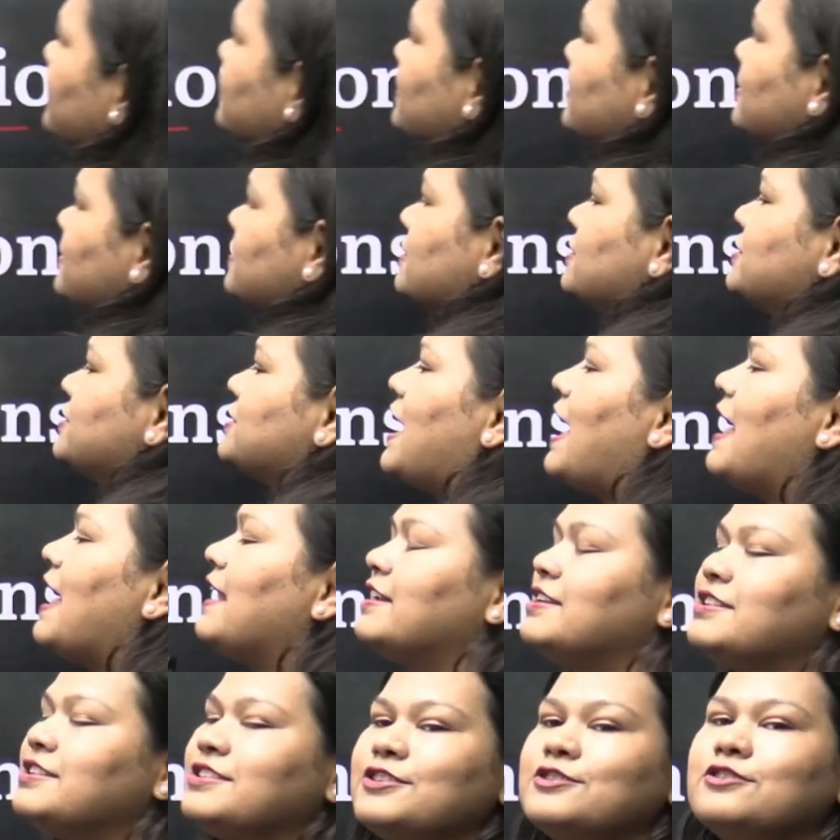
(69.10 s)
the
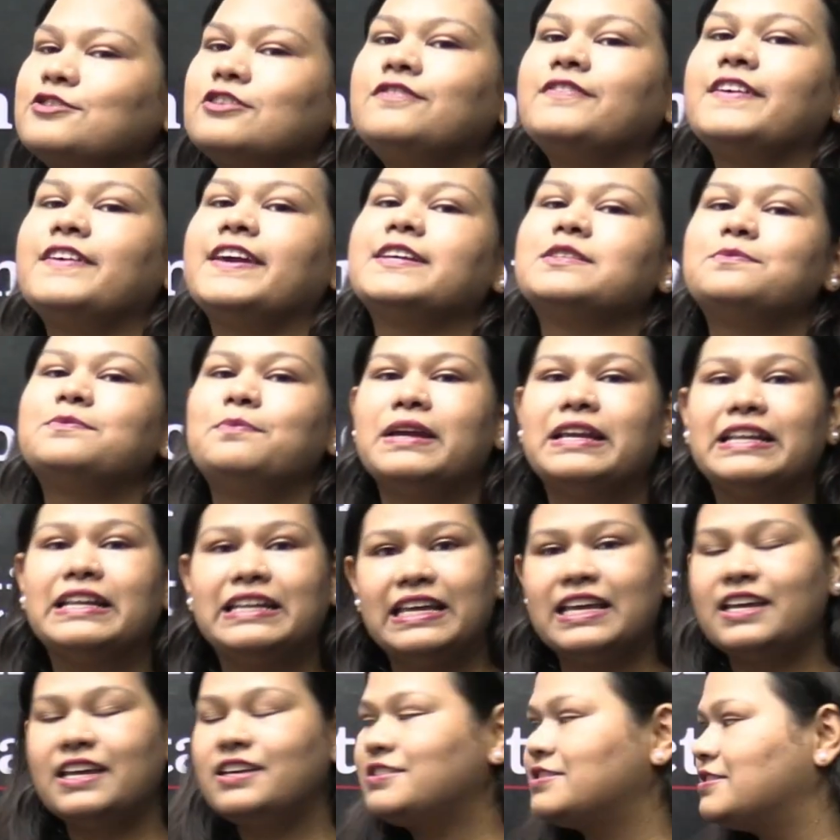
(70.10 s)
challenges of
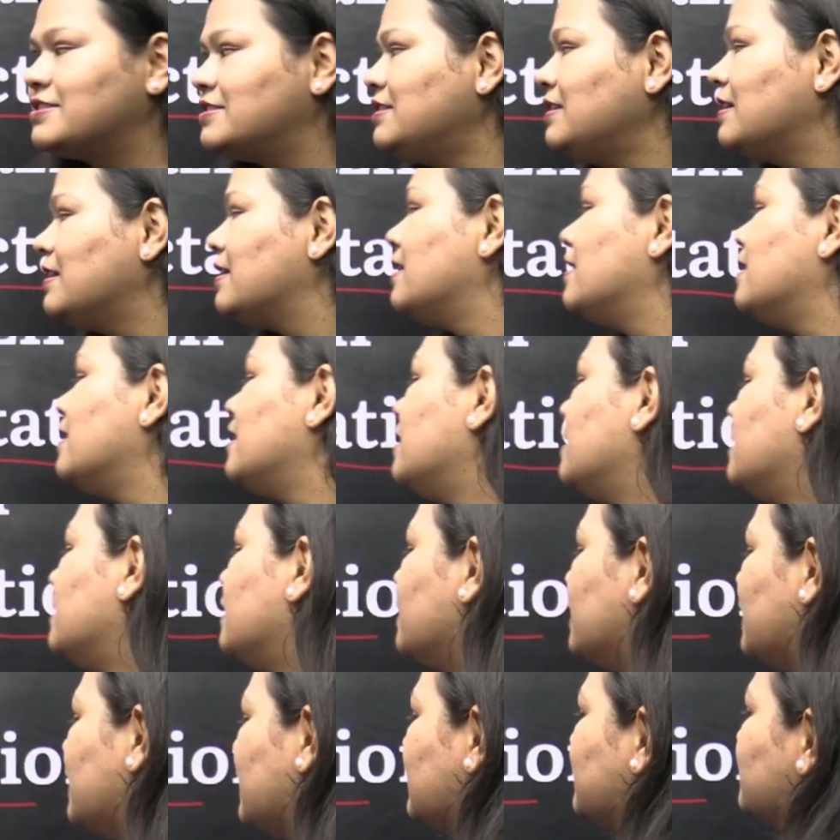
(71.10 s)
expectation
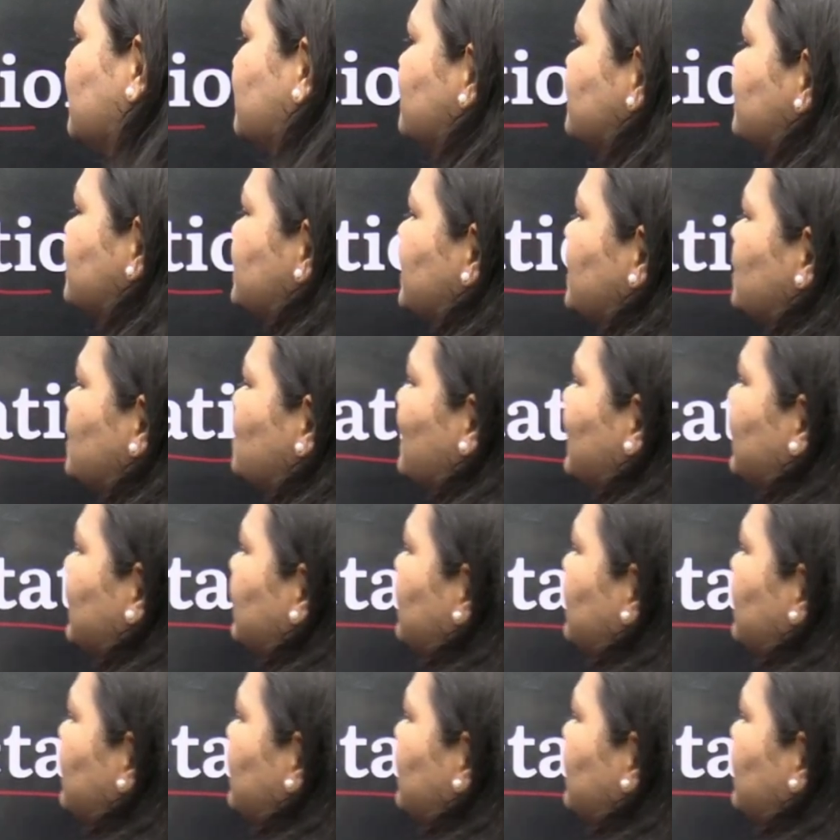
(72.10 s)
in the G20